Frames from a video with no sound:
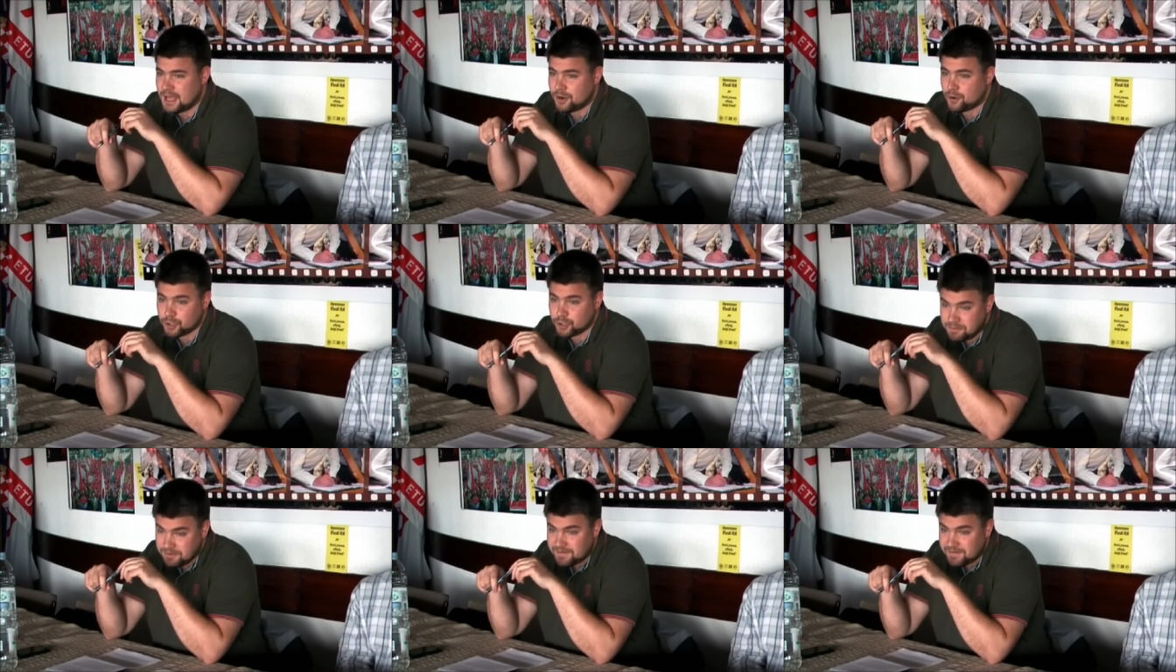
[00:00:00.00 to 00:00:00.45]

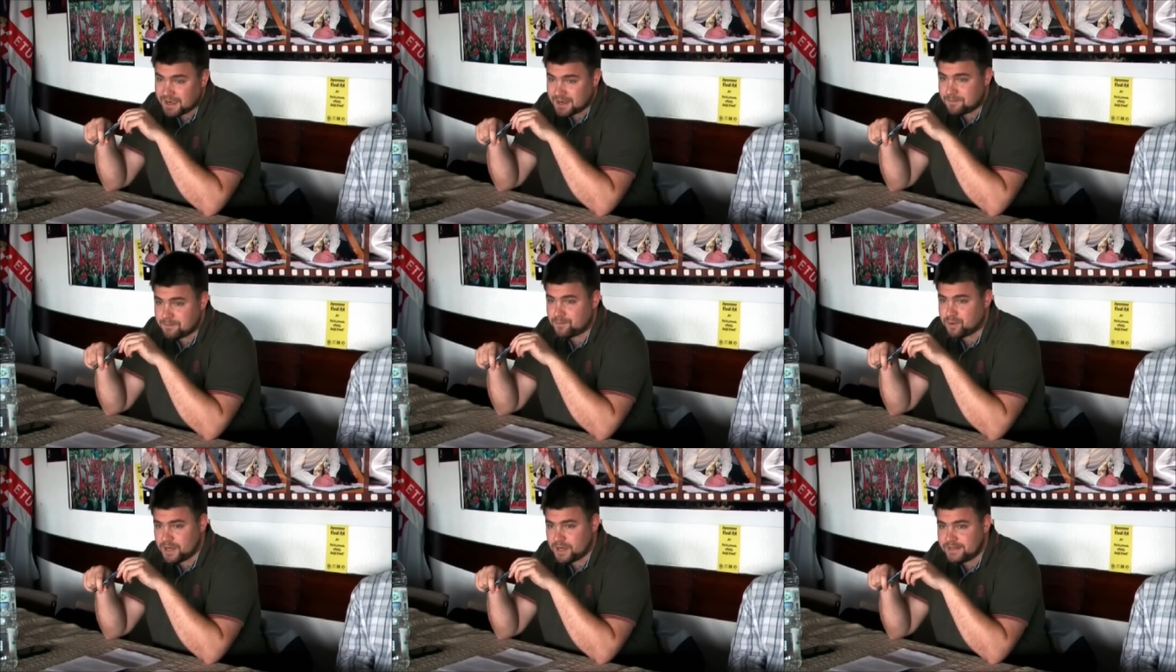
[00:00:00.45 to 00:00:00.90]
could be
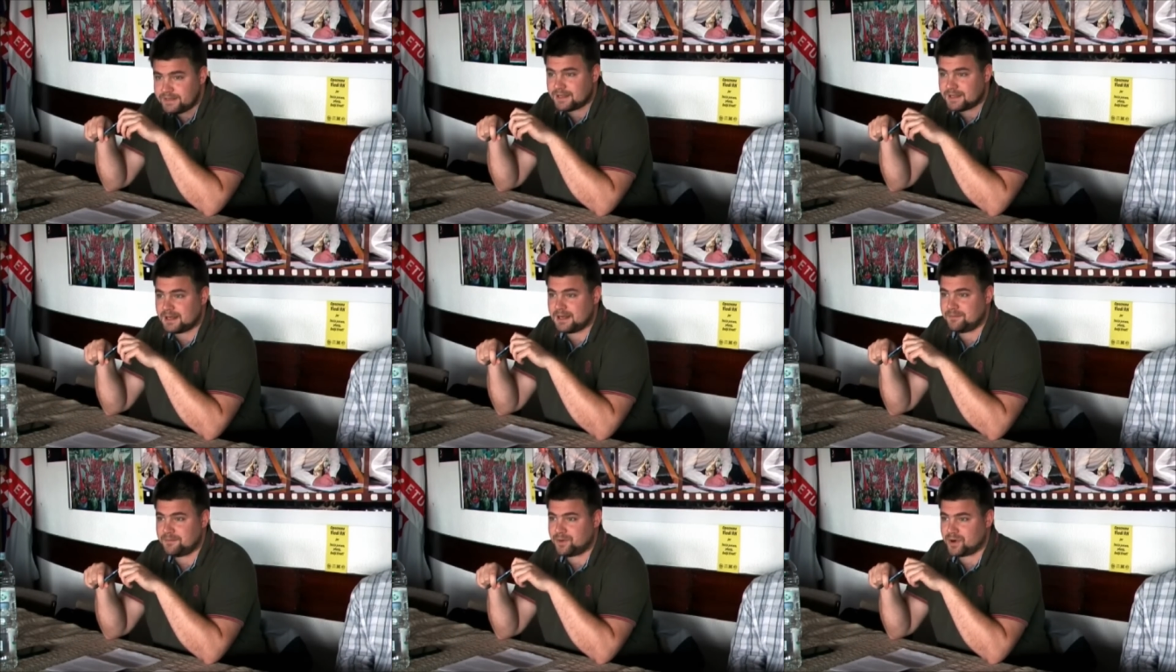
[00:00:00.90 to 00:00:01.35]
very
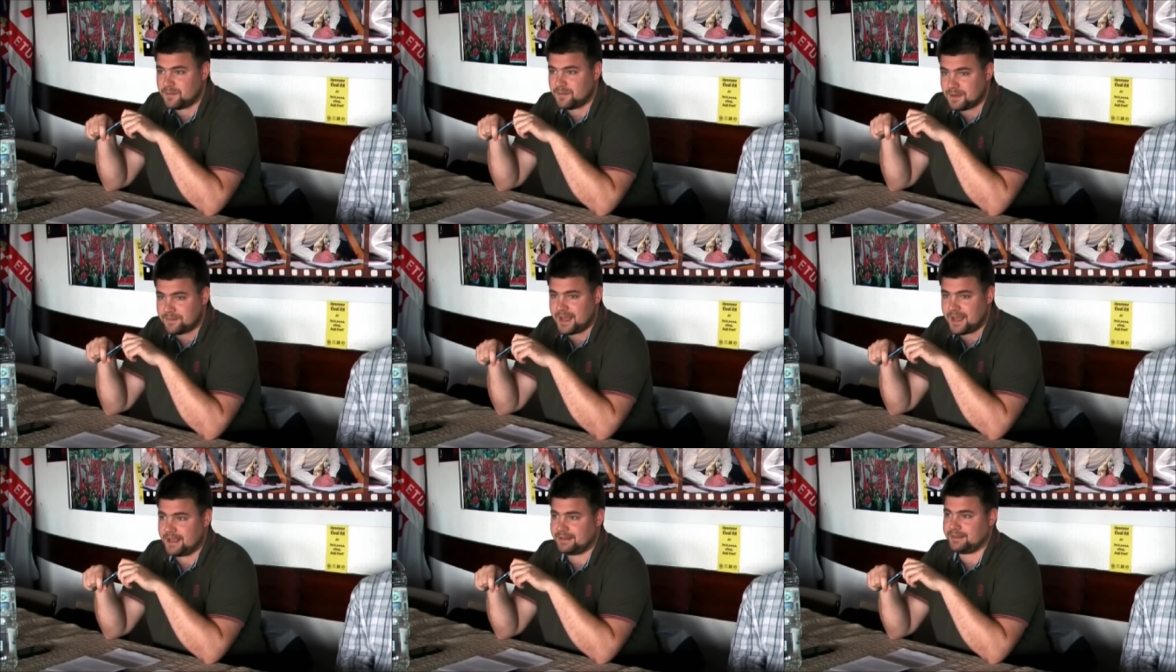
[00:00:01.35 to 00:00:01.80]
politically
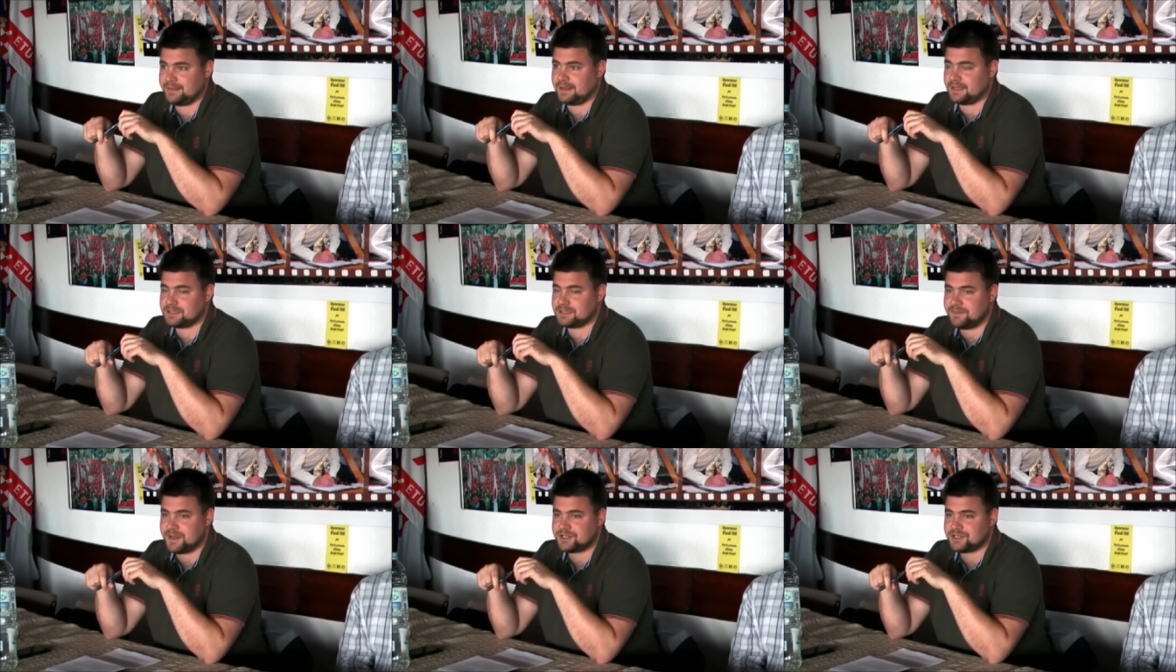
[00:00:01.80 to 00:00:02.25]
problematic,
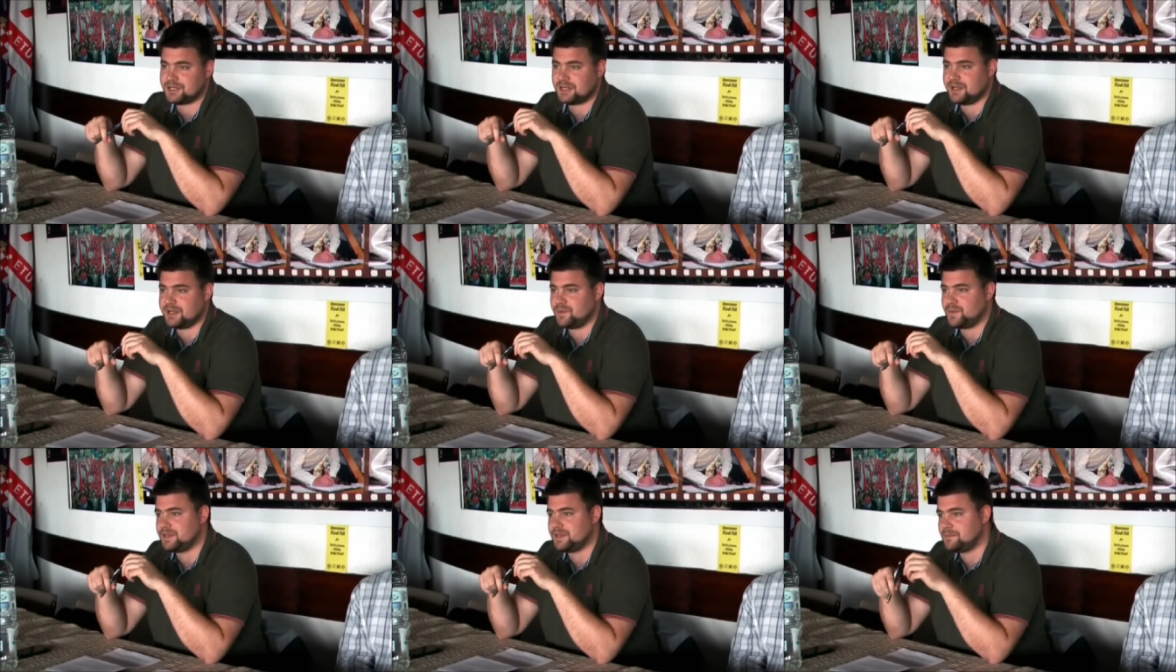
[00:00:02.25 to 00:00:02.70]

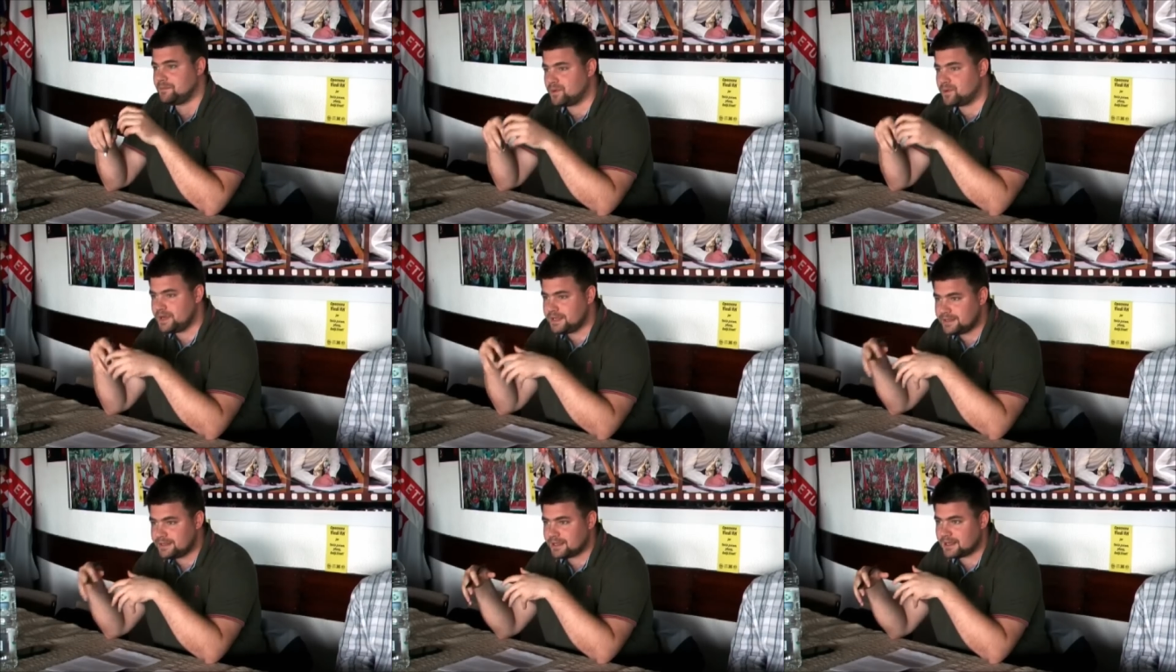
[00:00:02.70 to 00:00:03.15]
especially with the
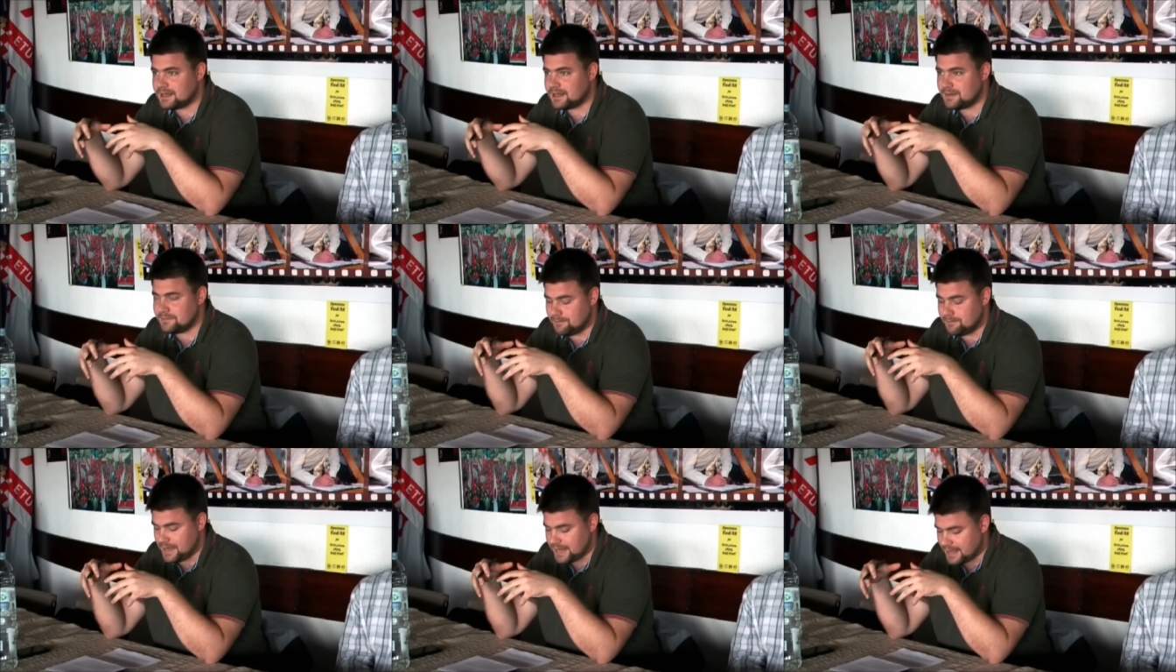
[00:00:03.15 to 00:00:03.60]
political
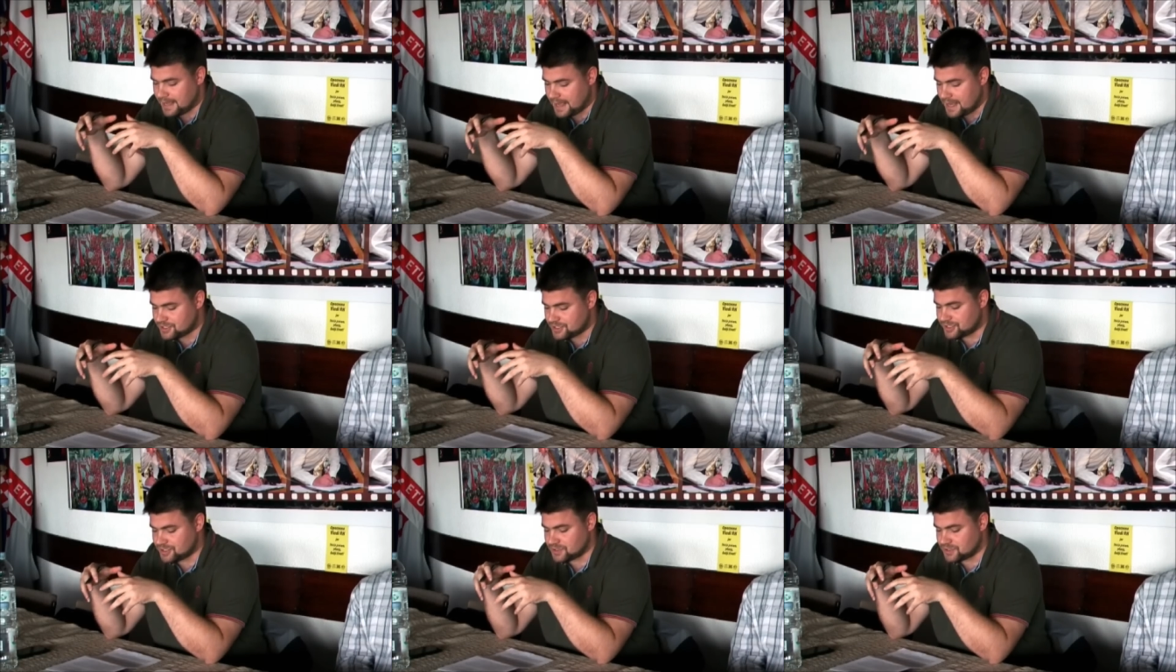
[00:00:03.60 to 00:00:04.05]

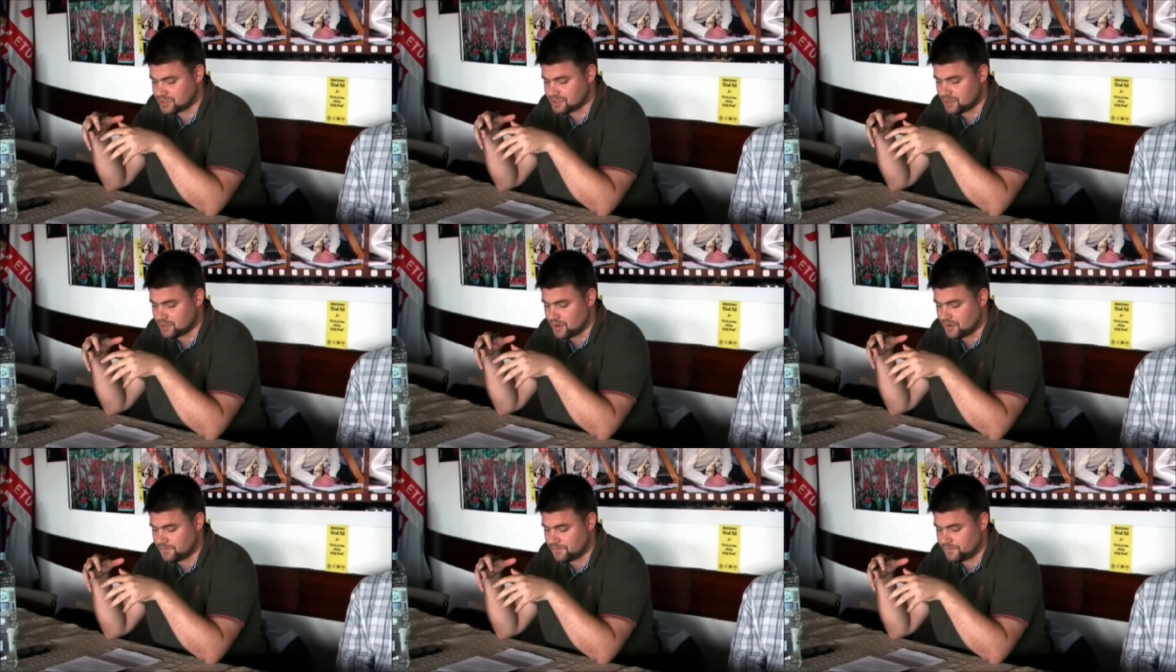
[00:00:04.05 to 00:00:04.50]
implications
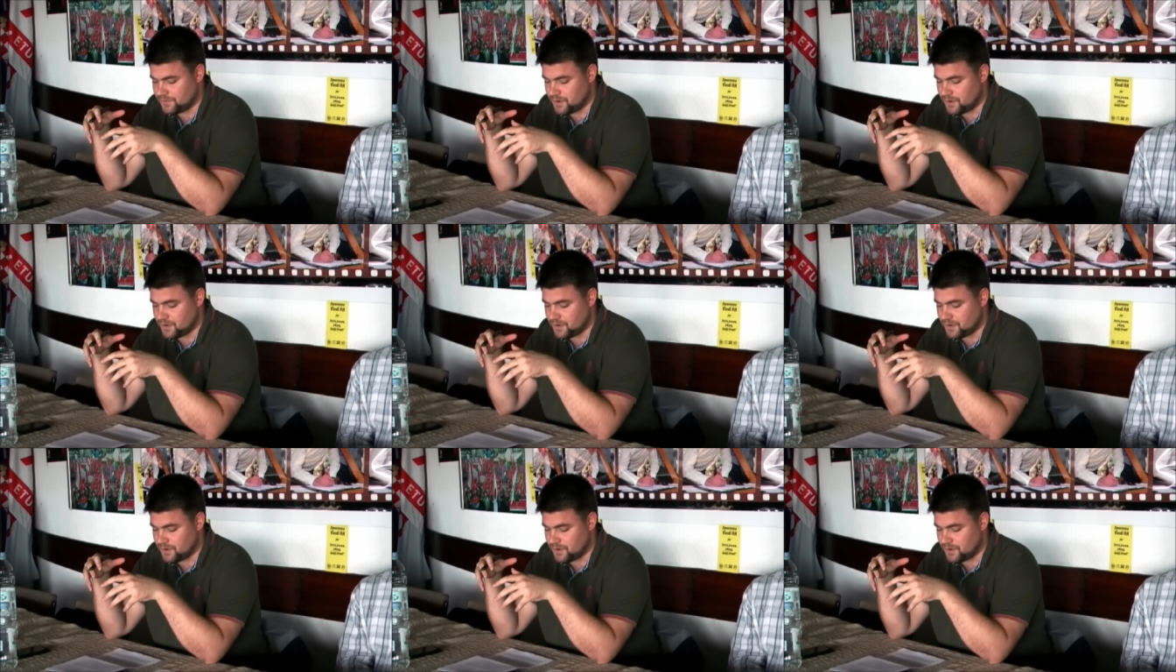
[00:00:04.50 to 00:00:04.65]
of,